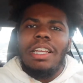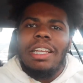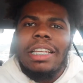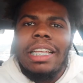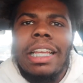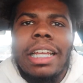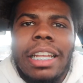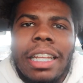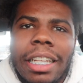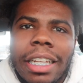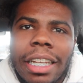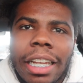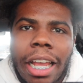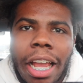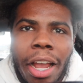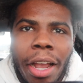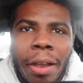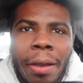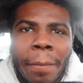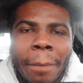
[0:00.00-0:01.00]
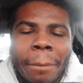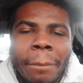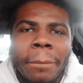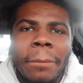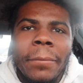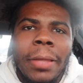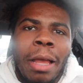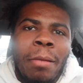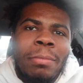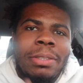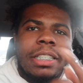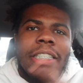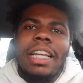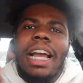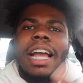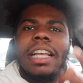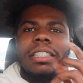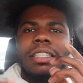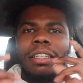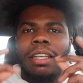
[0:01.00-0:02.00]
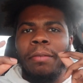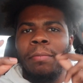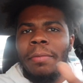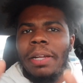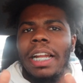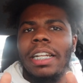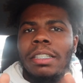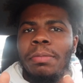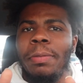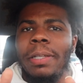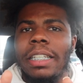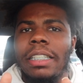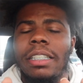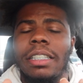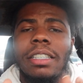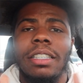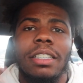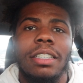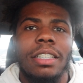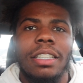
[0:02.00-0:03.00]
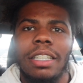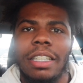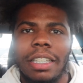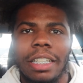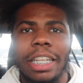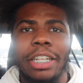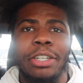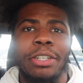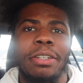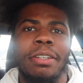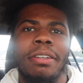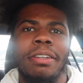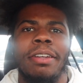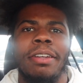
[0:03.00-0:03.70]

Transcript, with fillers: yeah, um, I'm gonna see you guys my next place later.